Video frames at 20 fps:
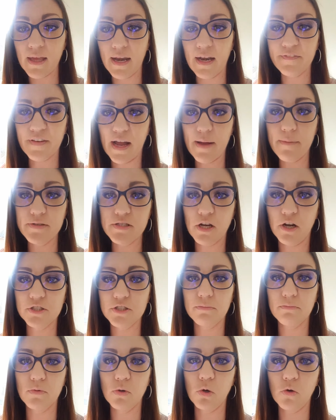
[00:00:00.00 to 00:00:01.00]
And if I start
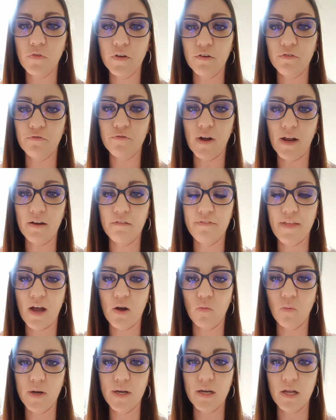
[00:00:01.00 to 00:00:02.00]
to move in front of
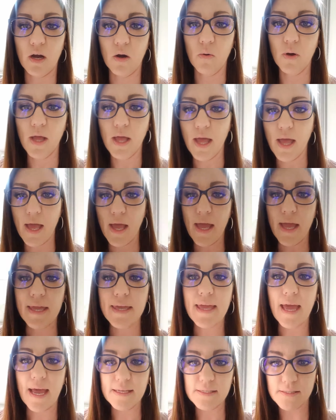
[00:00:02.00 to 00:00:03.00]
that window,
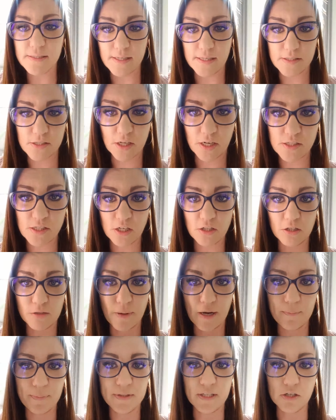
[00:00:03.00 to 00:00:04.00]
yes, it's going to start to look
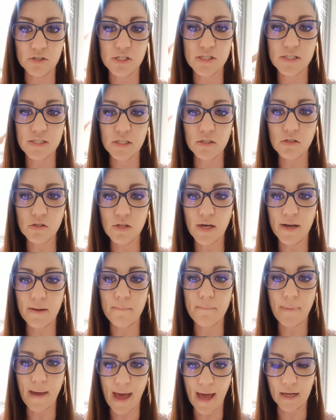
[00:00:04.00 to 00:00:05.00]
better, but there's still a lot
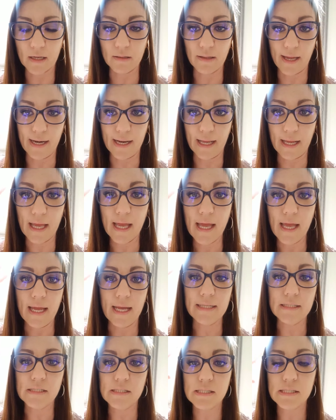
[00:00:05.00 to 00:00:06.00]
of backlighting.
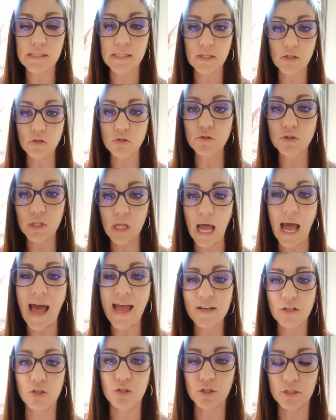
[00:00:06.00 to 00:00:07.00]
It's still
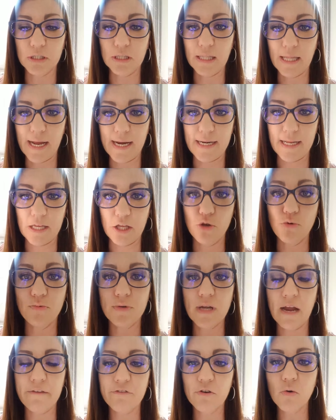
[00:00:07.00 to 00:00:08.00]
not good lighting. You
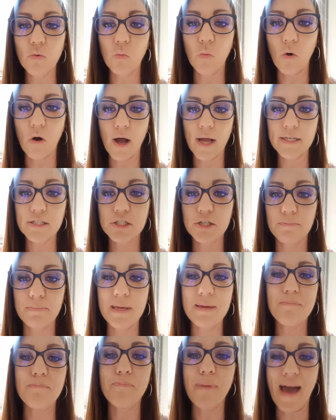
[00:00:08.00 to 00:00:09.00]
never want to
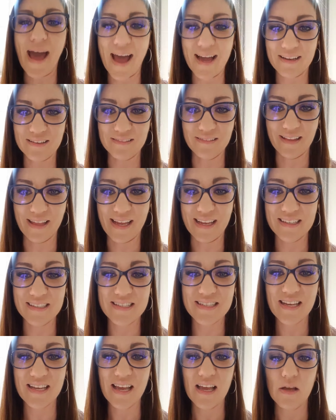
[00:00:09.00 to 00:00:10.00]
be
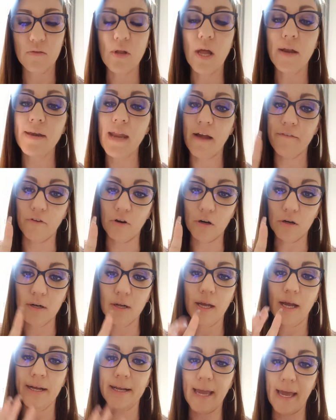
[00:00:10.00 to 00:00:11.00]
backlit. Not never.
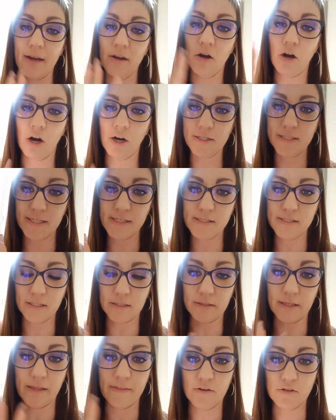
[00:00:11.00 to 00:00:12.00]
Again,
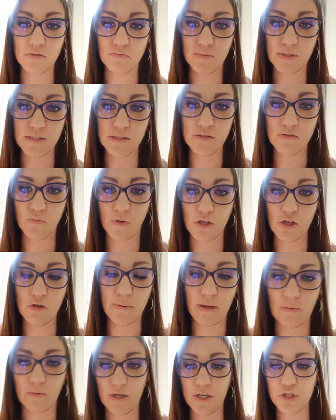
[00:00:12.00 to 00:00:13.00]
artistically, there's reasons why you
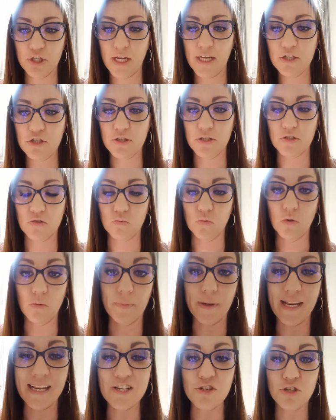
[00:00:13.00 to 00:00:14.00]
might want to change this rule,
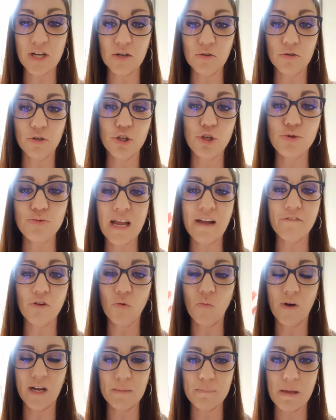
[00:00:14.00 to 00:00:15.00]
but in general, you
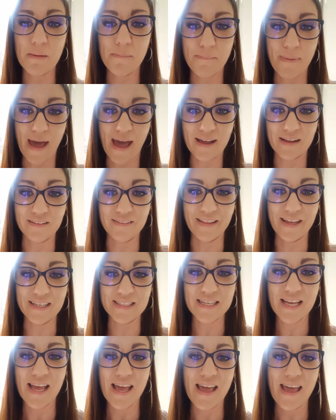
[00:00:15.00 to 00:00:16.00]
never want to be
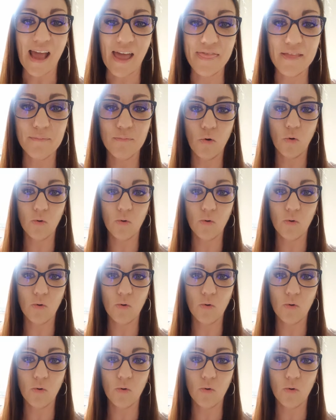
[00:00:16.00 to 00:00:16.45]
backlit. And the